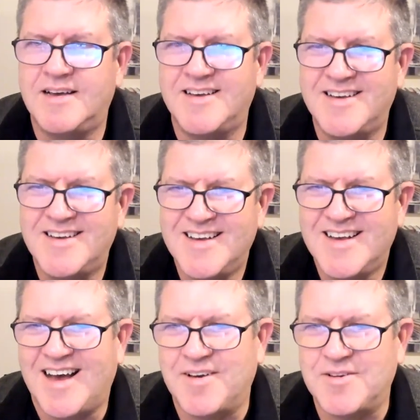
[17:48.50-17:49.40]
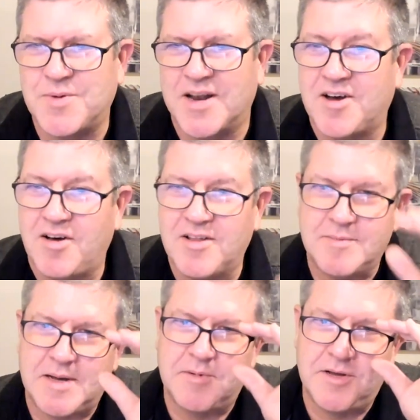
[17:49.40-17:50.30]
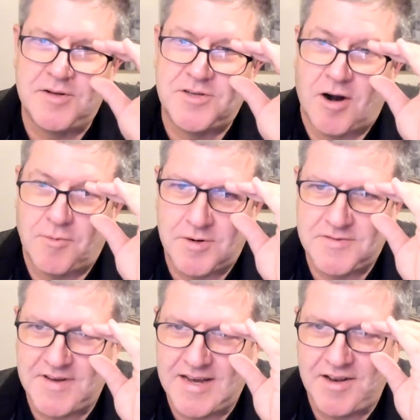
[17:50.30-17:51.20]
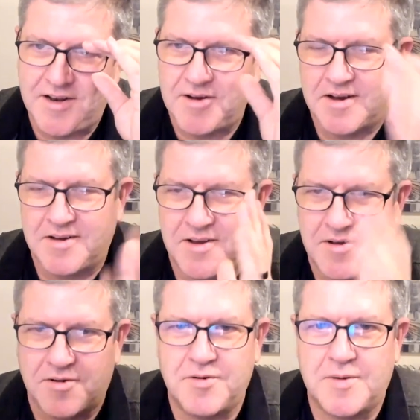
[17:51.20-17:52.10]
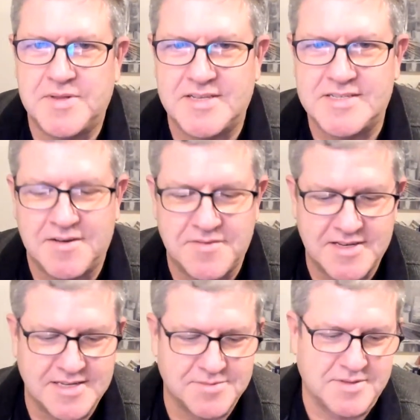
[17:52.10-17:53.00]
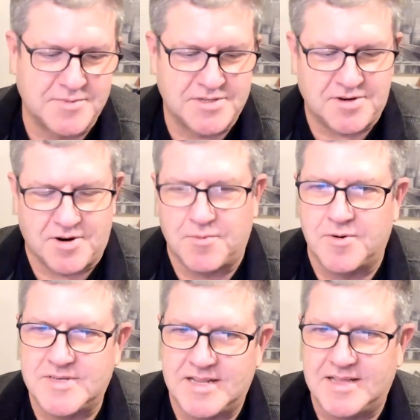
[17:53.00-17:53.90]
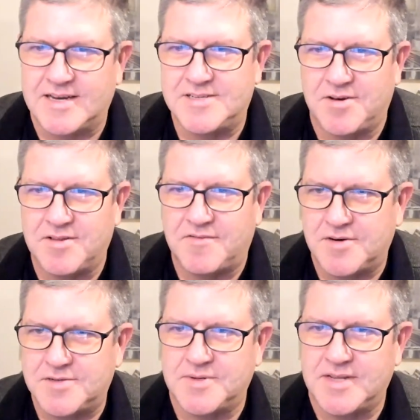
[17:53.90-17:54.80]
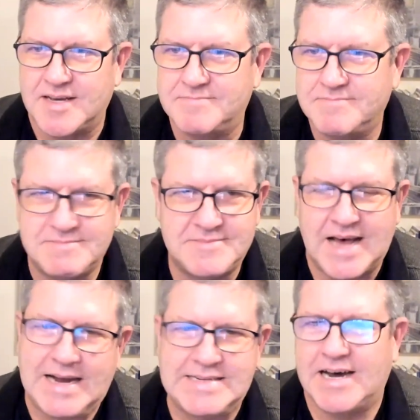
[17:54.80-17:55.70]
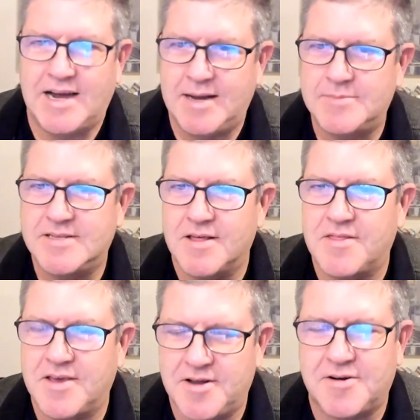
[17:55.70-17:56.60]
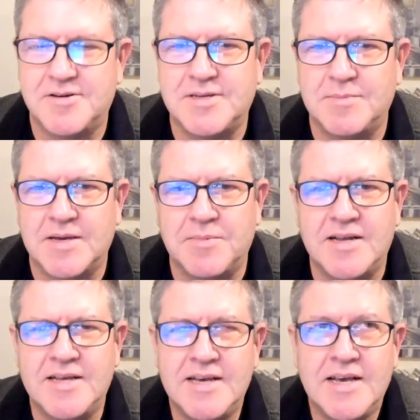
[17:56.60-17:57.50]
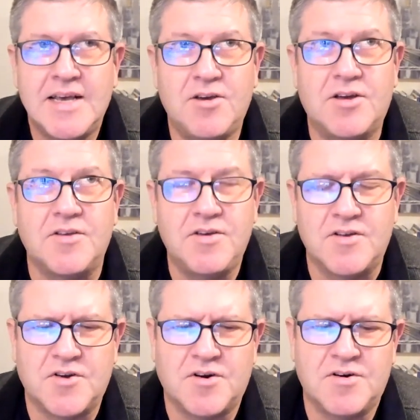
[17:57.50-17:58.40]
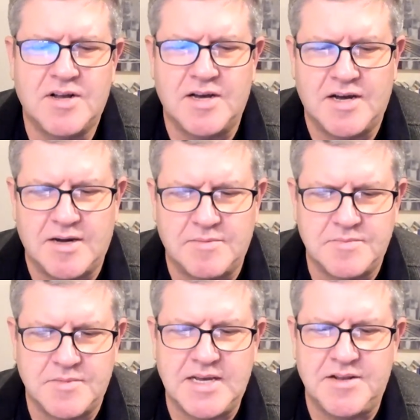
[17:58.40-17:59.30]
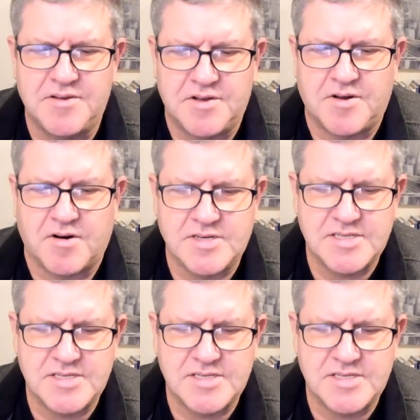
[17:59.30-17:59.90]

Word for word: that was what I call it. I'm, am a huge Star Wars fan. You know, I you know grew up in the '70s with, with Star Wars. I think I saw the first one like nine times in the theater or something. But you can you can turn um, lean to the dark